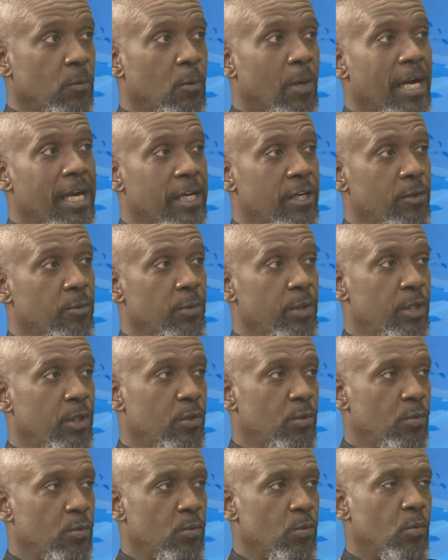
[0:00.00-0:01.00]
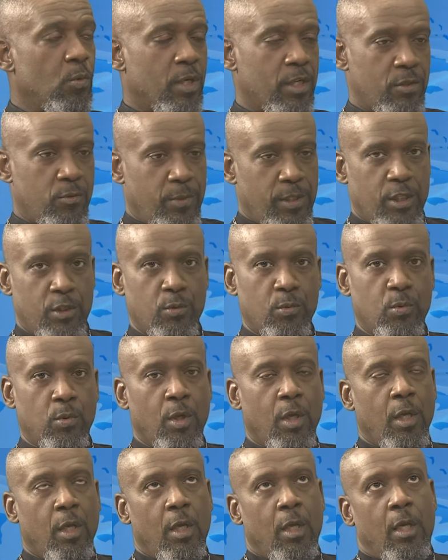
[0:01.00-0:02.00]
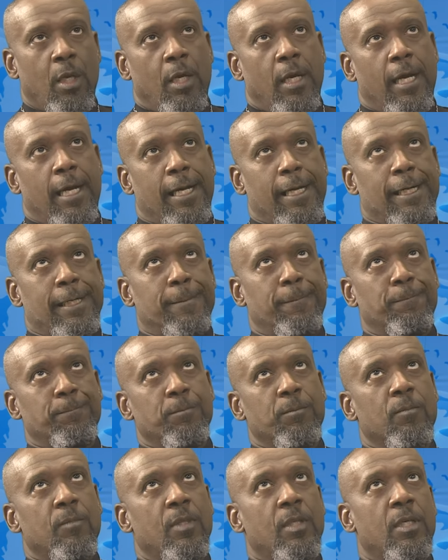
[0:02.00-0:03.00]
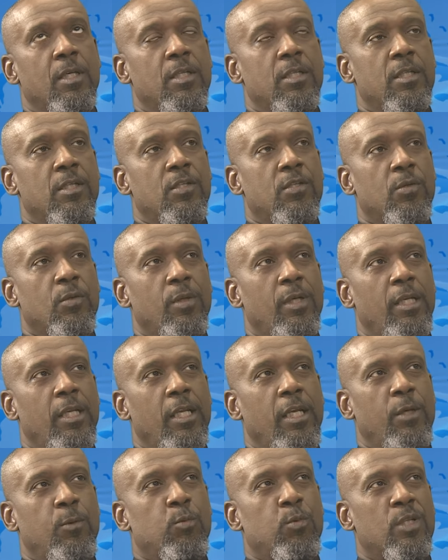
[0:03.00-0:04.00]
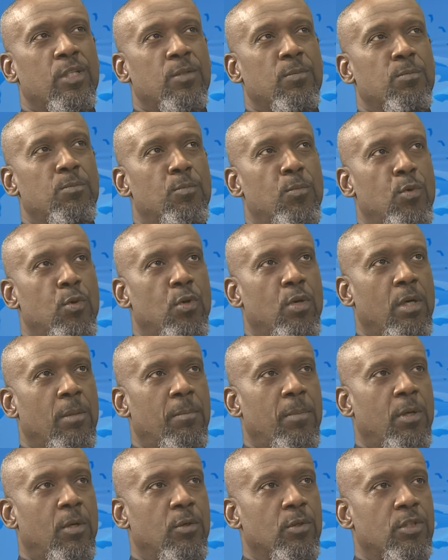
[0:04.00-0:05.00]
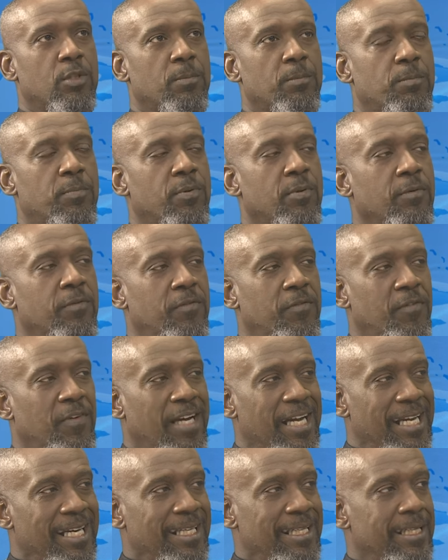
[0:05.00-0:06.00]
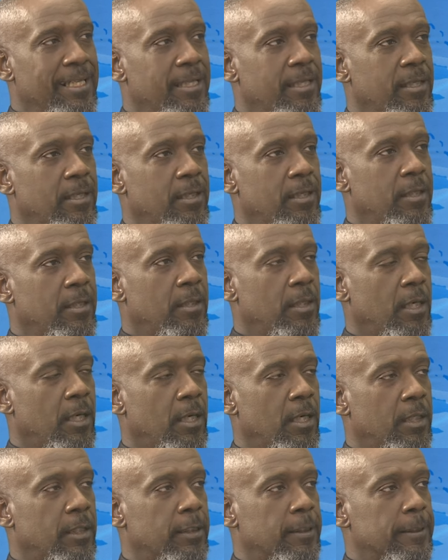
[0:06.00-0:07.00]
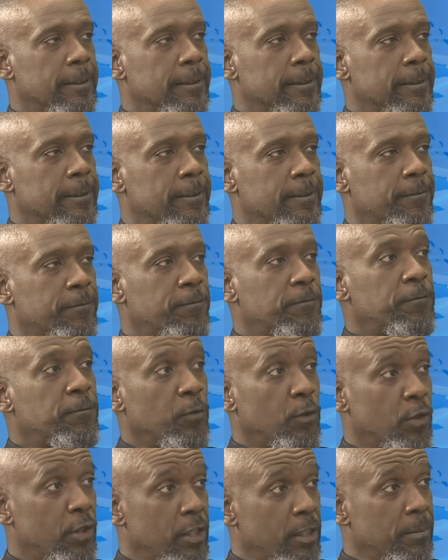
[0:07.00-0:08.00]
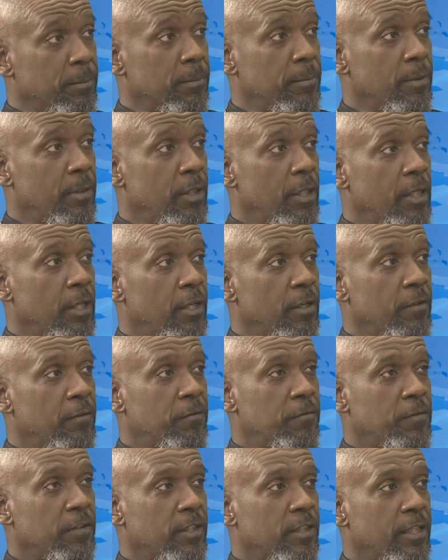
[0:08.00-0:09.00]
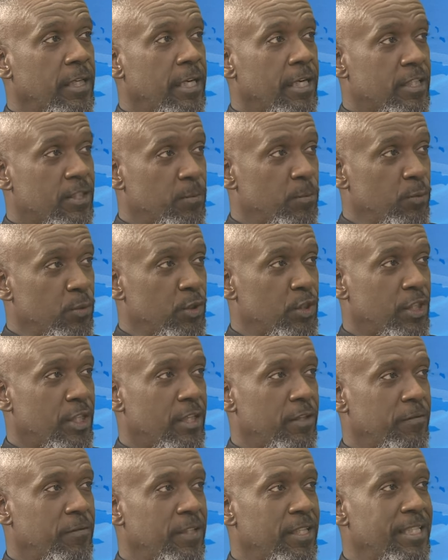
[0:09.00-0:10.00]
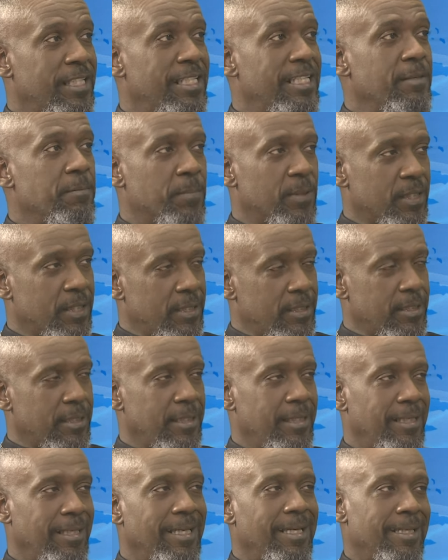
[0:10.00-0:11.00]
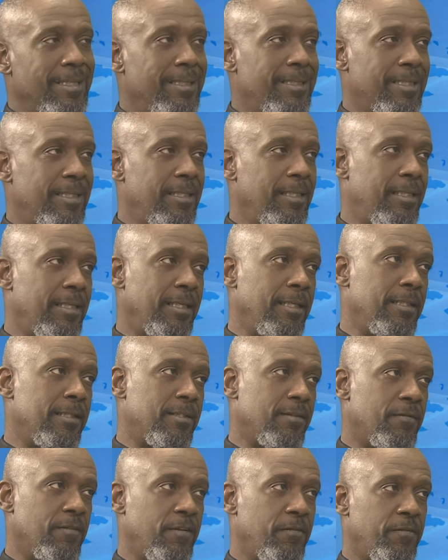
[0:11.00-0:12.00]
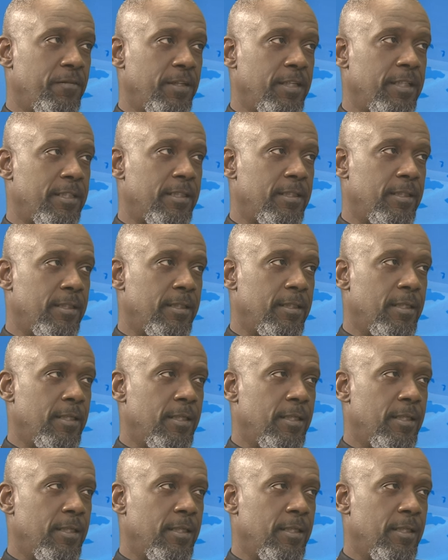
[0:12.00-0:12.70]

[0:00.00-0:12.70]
Why do we do what we do? So it was more about providing a forum for exposure and for deeper study into the things of the faith.